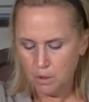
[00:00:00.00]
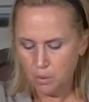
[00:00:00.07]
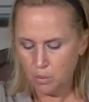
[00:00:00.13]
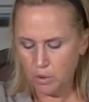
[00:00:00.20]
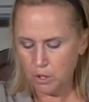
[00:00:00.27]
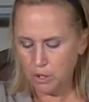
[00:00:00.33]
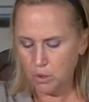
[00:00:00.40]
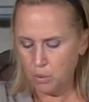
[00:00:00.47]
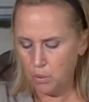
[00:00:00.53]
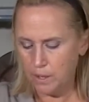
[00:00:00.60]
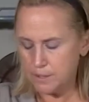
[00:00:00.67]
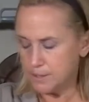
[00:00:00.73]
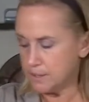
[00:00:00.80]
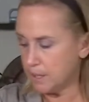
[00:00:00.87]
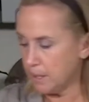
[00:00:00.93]
We're going to
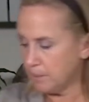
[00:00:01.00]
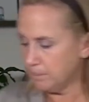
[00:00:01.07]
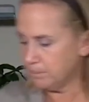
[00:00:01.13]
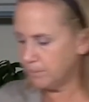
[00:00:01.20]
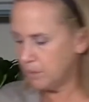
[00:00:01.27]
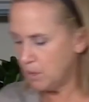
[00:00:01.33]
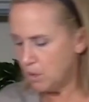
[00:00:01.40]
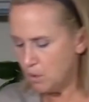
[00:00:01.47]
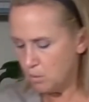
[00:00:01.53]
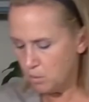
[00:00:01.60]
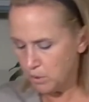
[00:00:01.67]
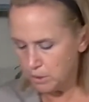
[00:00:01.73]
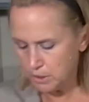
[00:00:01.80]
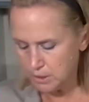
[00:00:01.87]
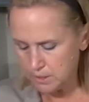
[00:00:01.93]
whisk it.
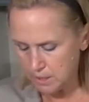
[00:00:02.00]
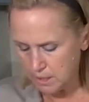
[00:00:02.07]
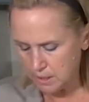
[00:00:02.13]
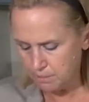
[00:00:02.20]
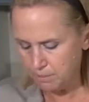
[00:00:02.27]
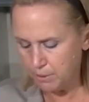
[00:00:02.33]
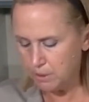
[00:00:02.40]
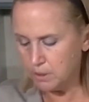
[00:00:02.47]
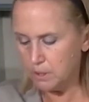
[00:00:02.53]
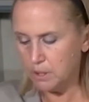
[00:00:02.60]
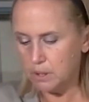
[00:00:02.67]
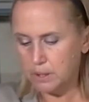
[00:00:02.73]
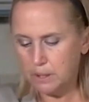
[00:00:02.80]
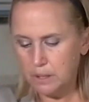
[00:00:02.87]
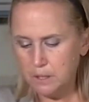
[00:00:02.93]
We're going to take and put a
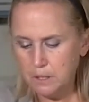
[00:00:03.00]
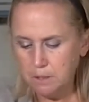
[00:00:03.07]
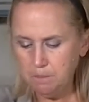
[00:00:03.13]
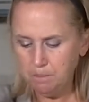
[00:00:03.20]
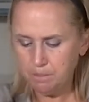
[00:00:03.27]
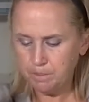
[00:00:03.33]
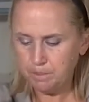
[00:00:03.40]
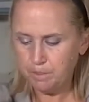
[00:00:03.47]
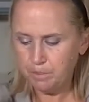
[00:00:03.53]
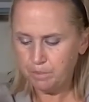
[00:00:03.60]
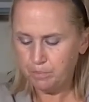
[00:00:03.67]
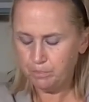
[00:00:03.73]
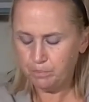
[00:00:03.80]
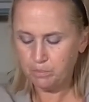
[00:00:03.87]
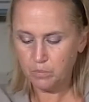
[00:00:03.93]
little in,
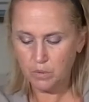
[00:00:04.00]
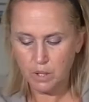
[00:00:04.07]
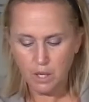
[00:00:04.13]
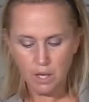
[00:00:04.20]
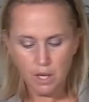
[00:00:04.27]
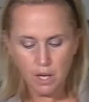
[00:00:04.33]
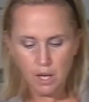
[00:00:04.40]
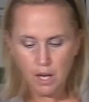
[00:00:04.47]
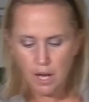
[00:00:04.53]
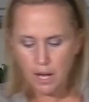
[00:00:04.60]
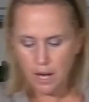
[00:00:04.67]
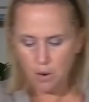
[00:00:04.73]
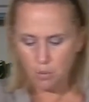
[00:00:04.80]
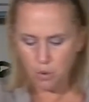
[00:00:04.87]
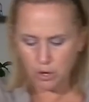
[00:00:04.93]

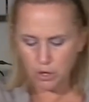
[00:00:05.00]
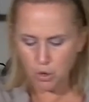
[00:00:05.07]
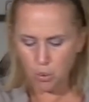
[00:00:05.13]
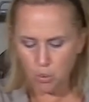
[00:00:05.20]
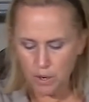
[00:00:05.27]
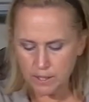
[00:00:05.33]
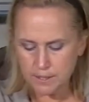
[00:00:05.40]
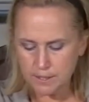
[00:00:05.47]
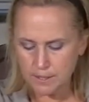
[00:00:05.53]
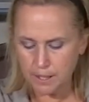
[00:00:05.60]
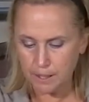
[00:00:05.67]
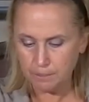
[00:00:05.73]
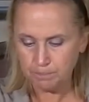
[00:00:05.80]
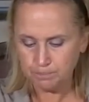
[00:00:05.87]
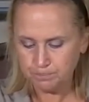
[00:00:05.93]
and we're going to whisk
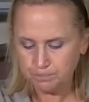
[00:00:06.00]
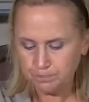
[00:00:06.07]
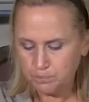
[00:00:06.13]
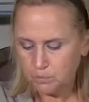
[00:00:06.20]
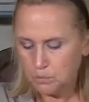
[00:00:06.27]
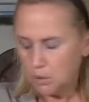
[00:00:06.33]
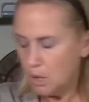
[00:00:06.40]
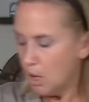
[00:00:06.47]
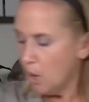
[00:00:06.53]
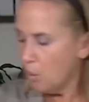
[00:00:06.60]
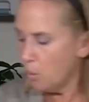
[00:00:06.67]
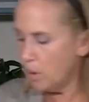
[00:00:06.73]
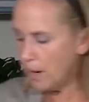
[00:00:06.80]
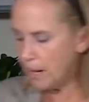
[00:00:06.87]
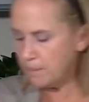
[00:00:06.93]
it.
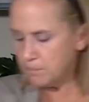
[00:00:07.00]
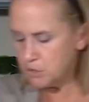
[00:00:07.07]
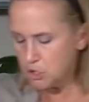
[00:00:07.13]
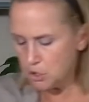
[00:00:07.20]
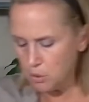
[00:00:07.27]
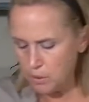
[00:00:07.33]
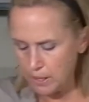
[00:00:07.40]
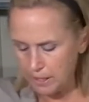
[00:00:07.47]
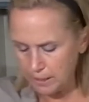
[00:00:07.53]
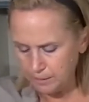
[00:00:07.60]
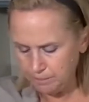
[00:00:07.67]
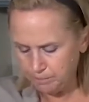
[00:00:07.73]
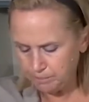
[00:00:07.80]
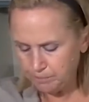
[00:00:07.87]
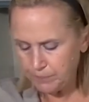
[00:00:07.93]
What I'm
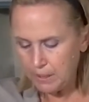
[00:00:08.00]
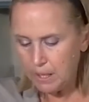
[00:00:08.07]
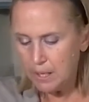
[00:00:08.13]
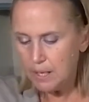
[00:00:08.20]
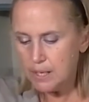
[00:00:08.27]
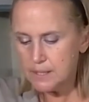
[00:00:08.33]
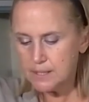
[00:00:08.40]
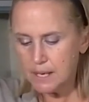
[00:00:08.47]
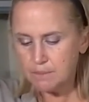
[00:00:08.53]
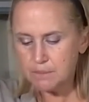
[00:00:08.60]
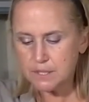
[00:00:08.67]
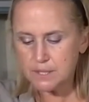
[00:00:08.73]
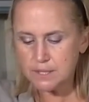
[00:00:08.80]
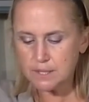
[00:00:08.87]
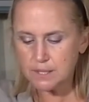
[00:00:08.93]
doing is I'm
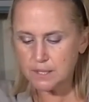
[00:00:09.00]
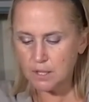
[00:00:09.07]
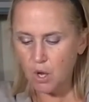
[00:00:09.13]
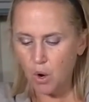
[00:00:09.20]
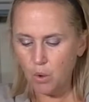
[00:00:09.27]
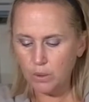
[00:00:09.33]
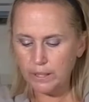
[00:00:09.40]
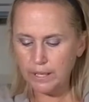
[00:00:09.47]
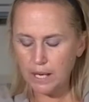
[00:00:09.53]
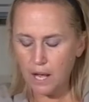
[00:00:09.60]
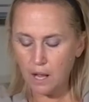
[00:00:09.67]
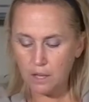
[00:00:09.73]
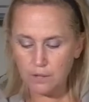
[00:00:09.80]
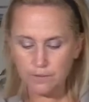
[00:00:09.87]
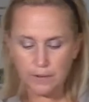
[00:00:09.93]
slowly
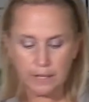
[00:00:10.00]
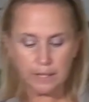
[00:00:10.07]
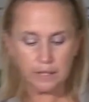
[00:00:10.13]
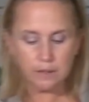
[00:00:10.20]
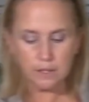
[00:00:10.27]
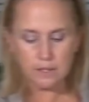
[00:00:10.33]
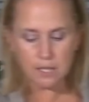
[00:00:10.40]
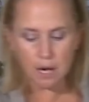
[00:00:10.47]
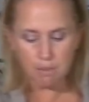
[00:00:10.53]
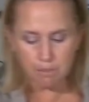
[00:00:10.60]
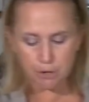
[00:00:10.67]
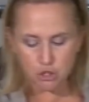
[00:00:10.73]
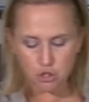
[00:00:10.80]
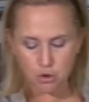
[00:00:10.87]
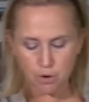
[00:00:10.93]
elevating the
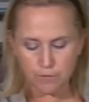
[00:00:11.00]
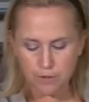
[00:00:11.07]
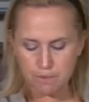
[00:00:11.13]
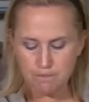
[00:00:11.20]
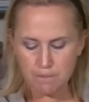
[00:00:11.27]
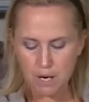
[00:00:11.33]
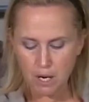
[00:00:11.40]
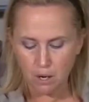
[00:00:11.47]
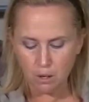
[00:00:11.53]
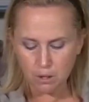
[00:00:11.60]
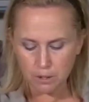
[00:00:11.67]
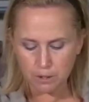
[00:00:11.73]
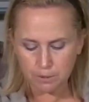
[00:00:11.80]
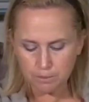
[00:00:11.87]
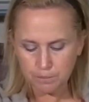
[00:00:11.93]
temperature of the milk